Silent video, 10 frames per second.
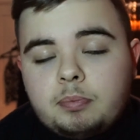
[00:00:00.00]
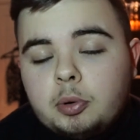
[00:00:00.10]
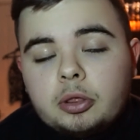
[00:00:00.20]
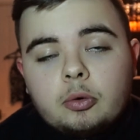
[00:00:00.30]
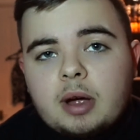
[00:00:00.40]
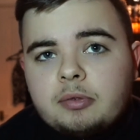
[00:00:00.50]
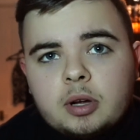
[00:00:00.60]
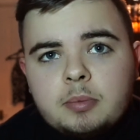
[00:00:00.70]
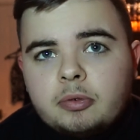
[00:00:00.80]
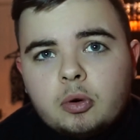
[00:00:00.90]
But the
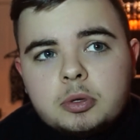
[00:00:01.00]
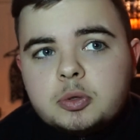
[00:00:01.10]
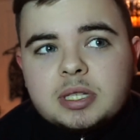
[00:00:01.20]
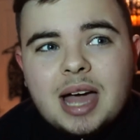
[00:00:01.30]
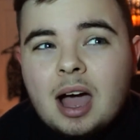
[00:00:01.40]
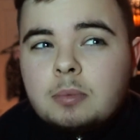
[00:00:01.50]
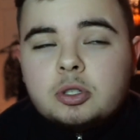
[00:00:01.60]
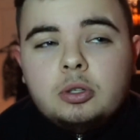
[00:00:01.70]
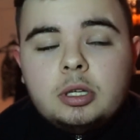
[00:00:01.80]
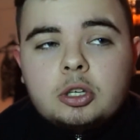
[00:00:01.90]
refereeing performance was
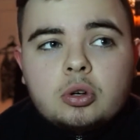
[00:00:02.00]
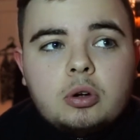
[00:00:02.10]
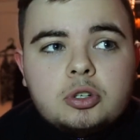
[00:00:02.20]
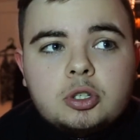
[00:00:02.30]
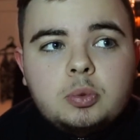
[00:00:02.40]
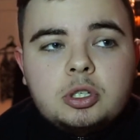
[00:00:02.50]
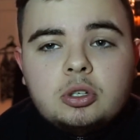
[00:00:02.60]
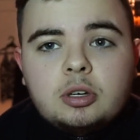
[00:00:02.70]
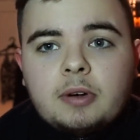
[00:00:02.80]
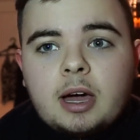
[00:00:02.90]
absolutely atrocious. We
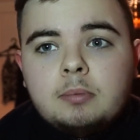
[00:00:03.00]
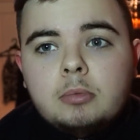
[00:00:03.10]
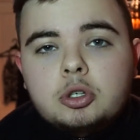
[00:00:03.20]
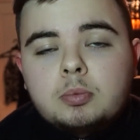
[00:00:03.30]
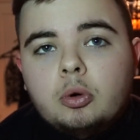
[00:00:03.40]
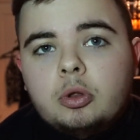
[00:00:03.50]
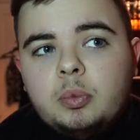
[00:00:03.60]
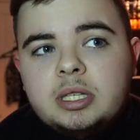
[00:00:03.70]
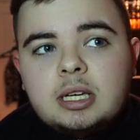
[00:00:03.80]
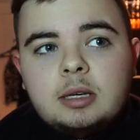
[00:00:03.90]
should have had much more than
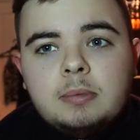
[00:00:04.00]
we did.